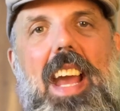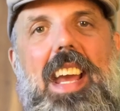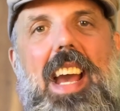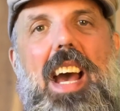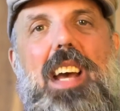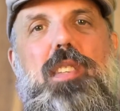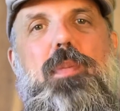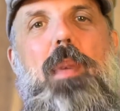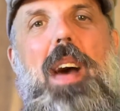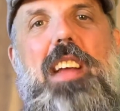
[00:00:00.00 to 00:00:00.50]

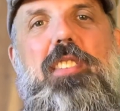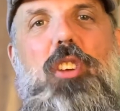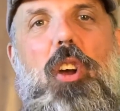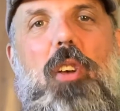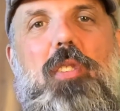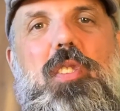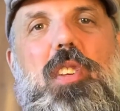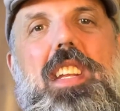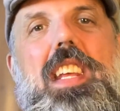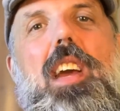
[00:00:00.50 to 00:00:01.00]
guys, Matt
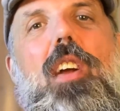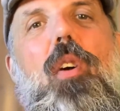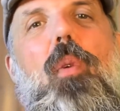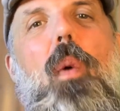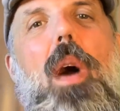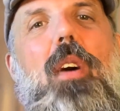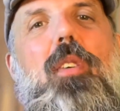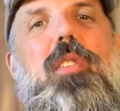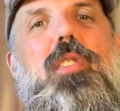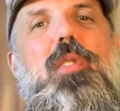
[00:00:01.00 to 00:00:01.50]
Johnson here, and
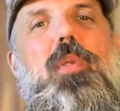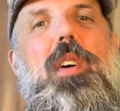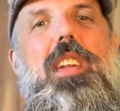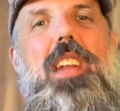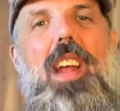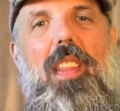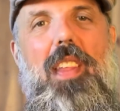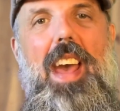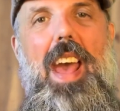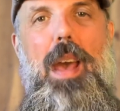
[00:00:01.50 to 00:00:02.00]
welcome to
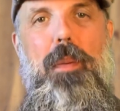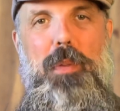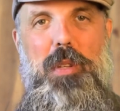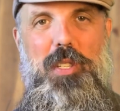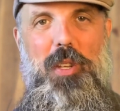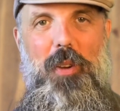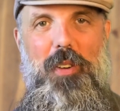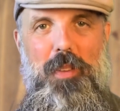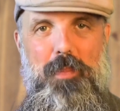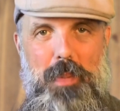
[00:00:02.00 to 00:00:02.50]
another
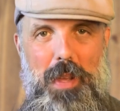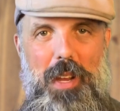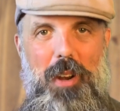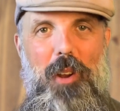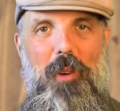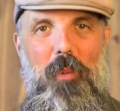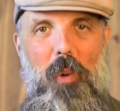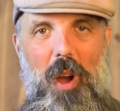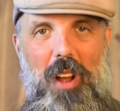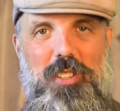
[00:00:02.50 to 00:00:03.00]
episode of
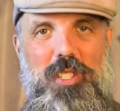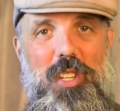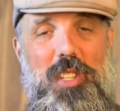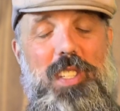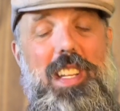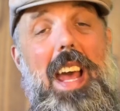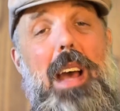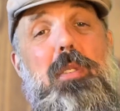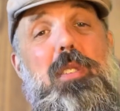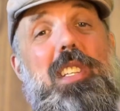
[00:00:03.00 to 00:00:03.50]
Beer and
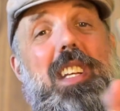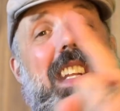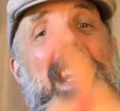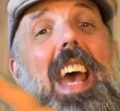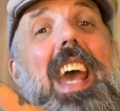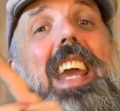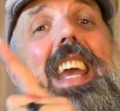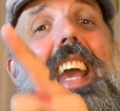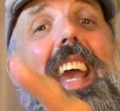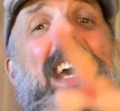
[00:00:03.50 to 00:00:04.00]
Watches. Now,
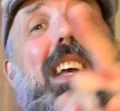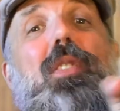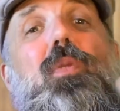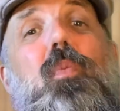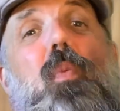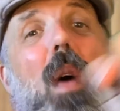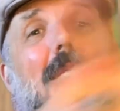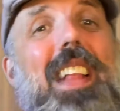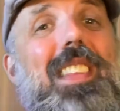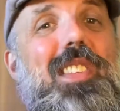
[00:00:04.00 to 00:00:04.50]
today is
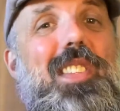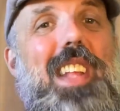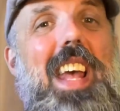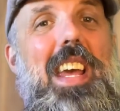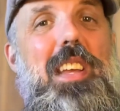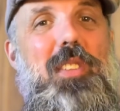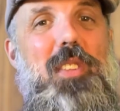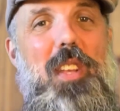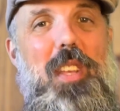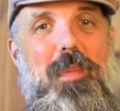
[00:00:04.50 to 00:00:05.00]

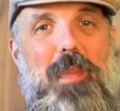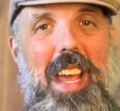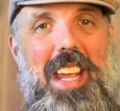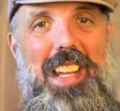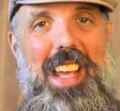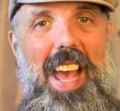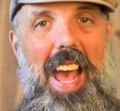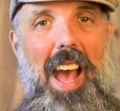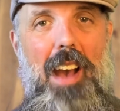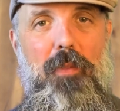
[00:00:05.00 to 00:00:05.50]
Wednesday, so you made
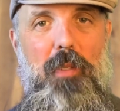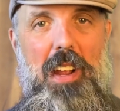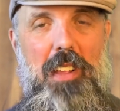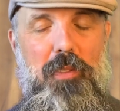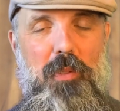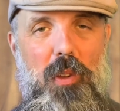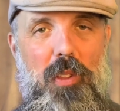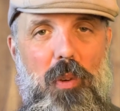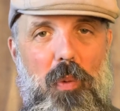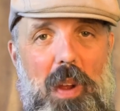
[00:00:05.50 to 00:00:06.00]
it halfway
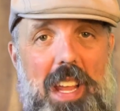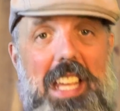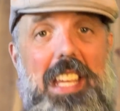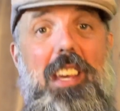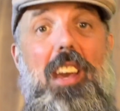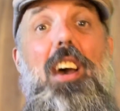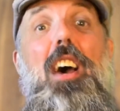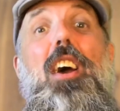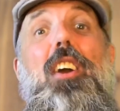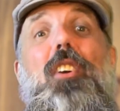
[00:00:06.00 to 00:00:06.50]
through the
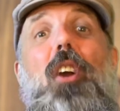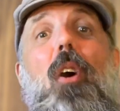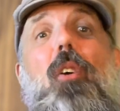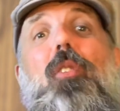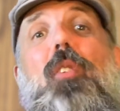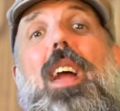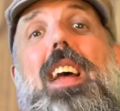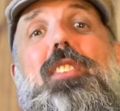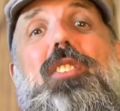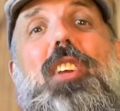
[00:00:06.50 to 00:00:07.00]
week.
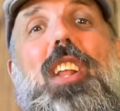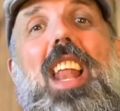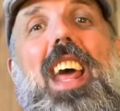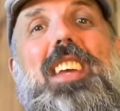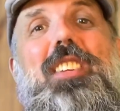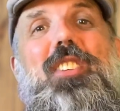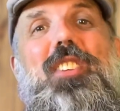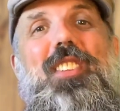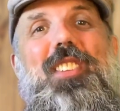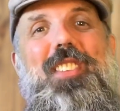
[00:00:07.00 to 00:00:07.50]

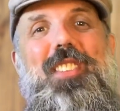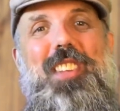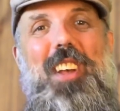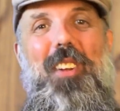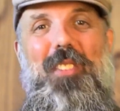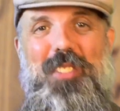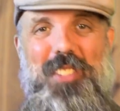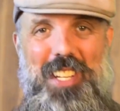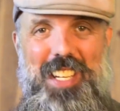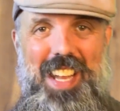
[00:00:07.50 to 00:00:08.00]
Congratulations!
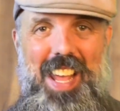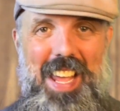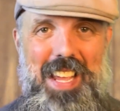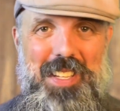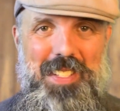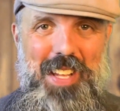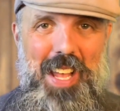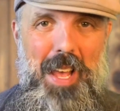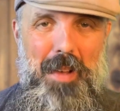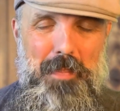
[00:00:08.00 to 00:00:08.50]
On
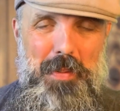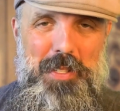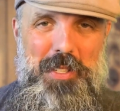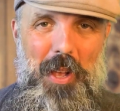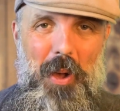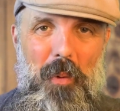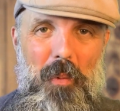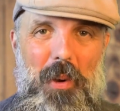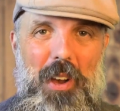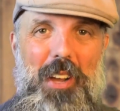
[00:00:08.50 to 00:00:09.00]
today's
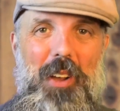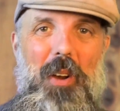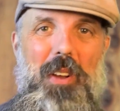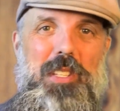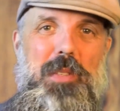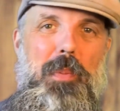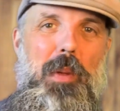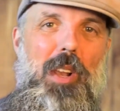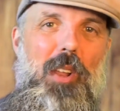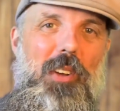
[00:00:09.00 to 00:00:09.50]
episode, we're
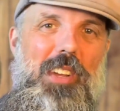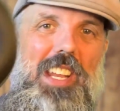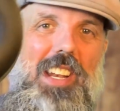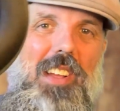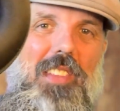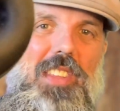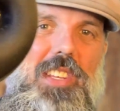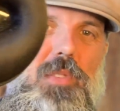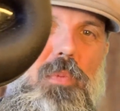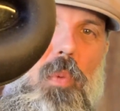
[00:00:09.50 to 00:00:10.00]
going to be looking
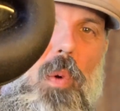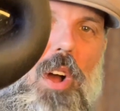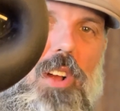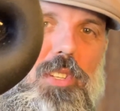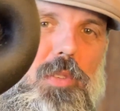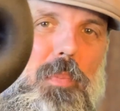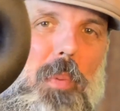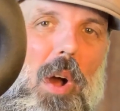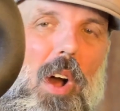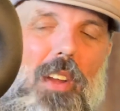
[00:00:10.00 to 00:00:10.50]
at this
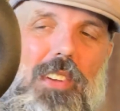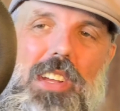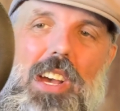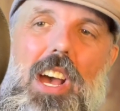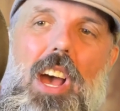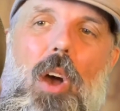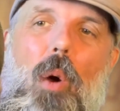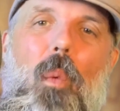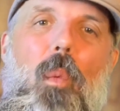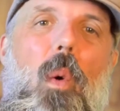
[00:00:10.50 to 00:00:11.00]
WatchPod
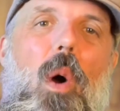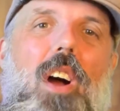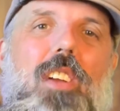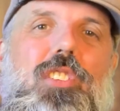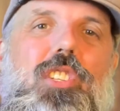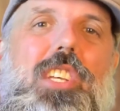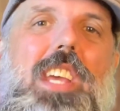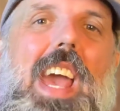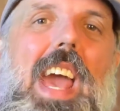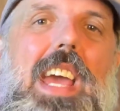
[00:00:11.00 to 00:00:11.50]

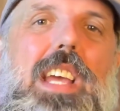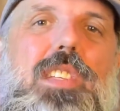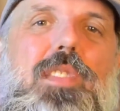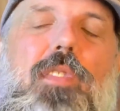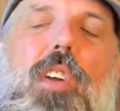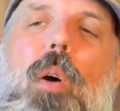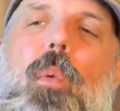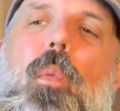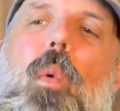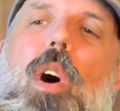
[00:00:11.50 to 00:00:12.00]
watch case
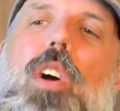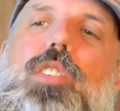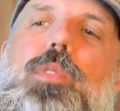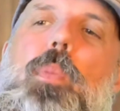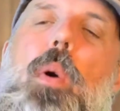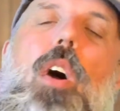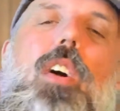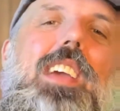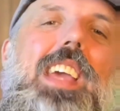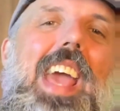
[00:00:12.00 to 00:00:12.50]
from
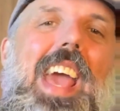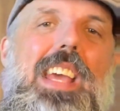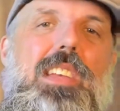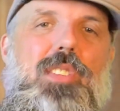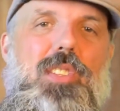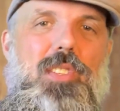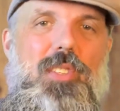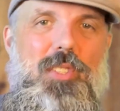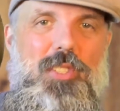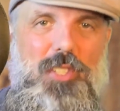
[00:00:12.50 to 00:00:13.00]

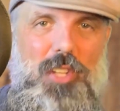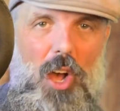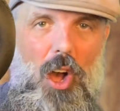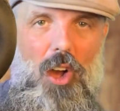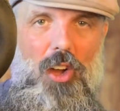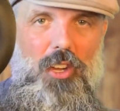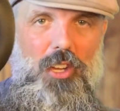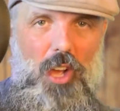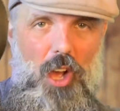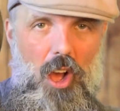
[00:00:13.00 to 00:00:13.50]

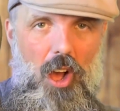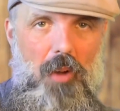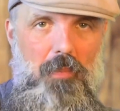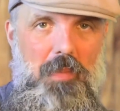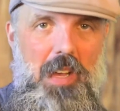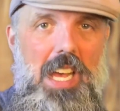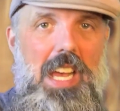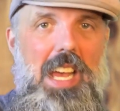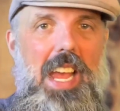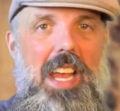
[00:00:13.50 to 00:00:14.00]

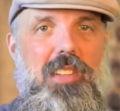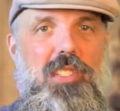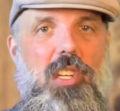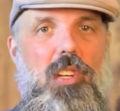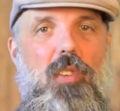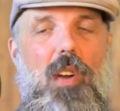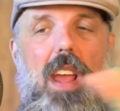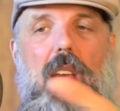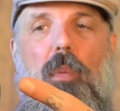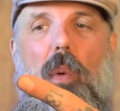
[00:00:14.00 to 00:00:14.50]
watchpodcases.com. It's a
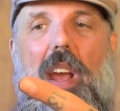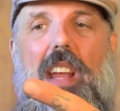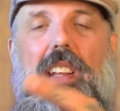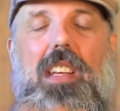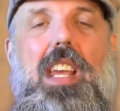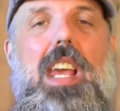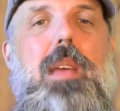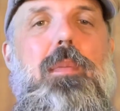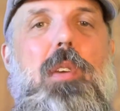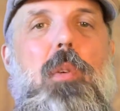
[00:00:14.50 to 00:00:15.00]
great way to
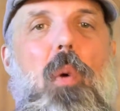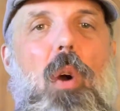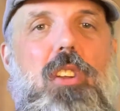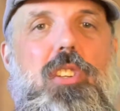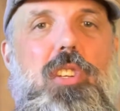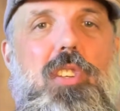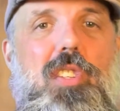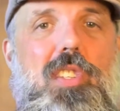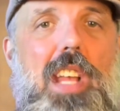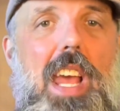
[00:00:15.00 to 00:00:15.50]
keep your
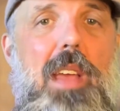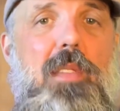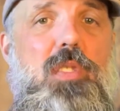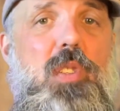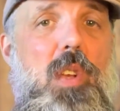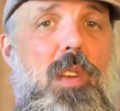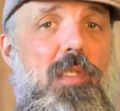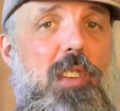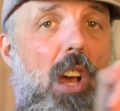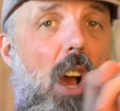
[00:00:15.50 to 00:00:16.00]
watches safe,
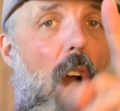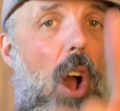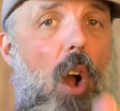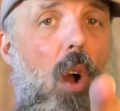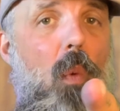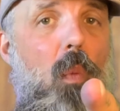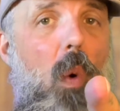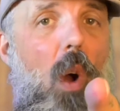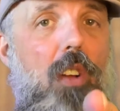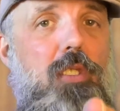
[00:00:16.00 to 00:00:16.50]
so if you
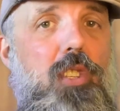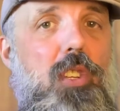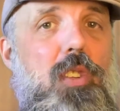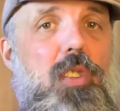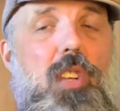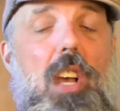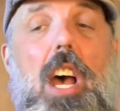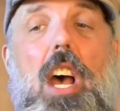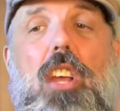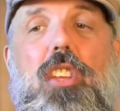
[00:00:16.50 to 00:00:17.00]
own
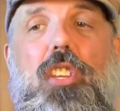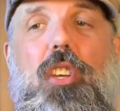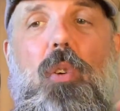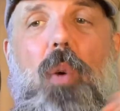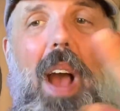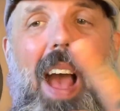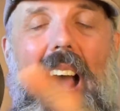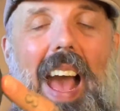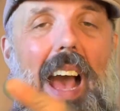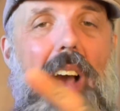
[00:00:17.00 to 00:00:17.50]
watches,
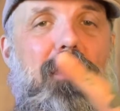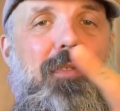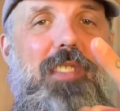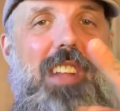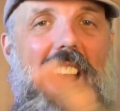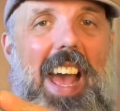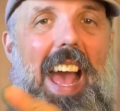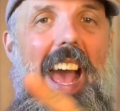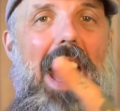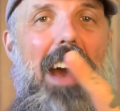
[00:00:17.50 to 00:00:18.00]
you have
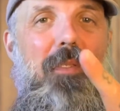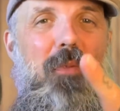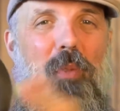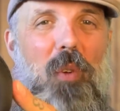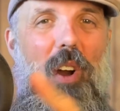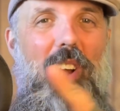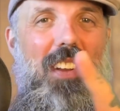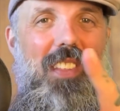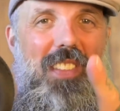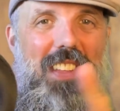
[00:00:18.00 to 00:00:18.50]
to have
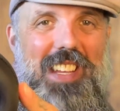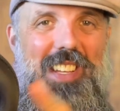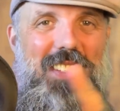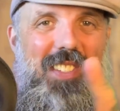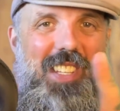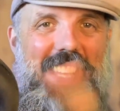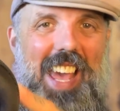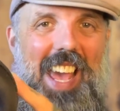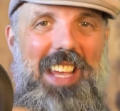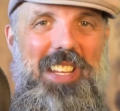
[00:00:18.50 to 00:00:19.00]
one of
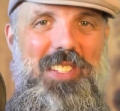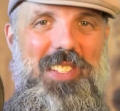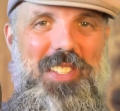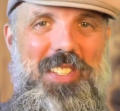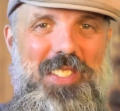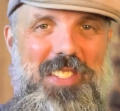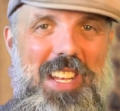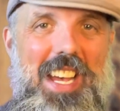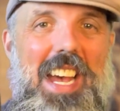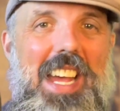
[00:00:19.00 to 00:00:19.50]
these
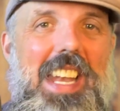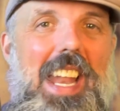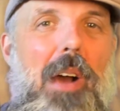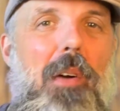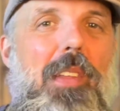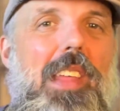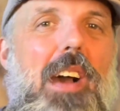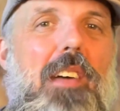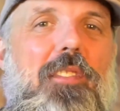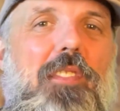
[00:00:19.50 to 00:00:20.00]
cases.
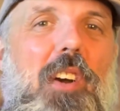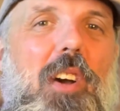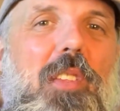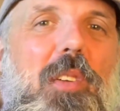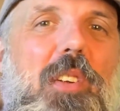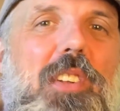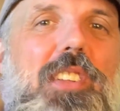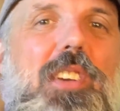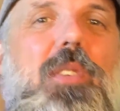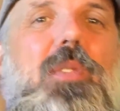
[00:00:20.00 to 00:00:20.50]
Now, without
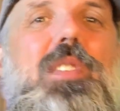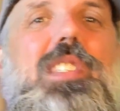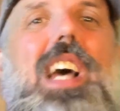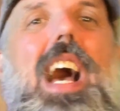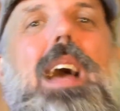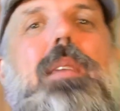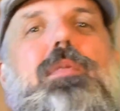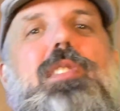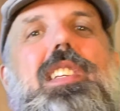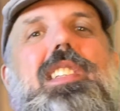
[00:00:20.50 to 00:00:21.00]
further ado,
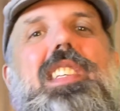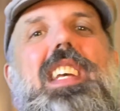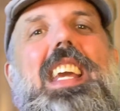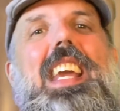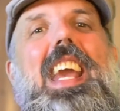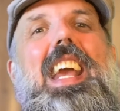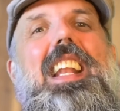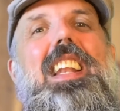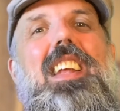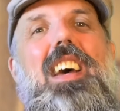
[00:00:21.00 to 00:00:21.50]
time's are
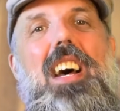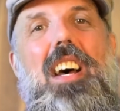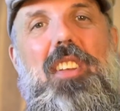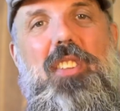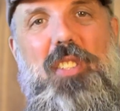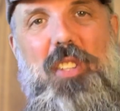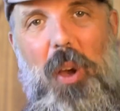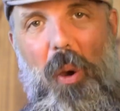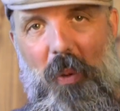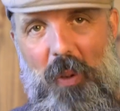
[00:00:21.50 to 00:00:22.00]
ticking,
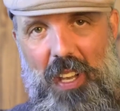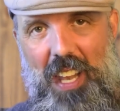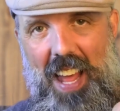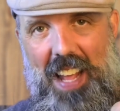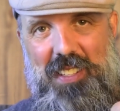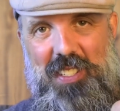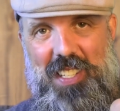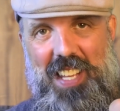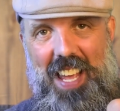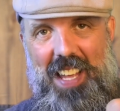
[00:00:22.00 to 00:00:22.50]
so
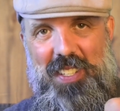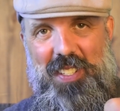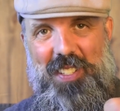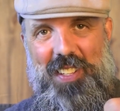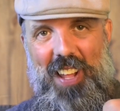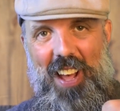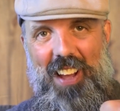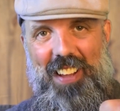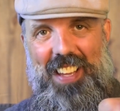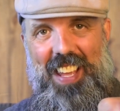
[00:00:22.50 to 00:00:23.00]
let's get
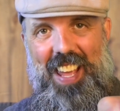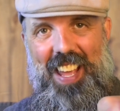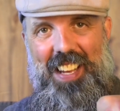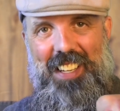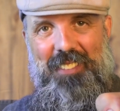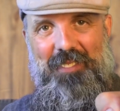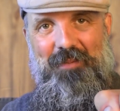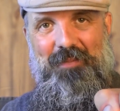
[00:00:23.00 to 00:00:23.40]
stuck in.